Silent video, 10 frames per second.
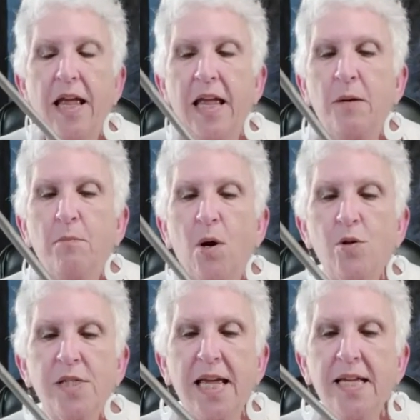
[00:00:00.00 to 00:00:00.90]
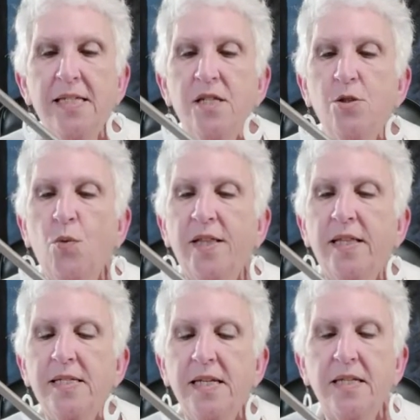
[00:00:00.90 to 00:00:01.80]
In most cases, what
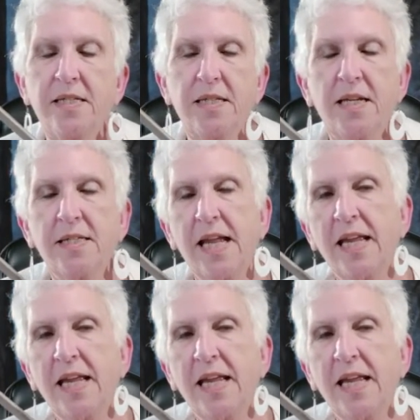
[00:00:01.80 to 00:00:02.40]
this is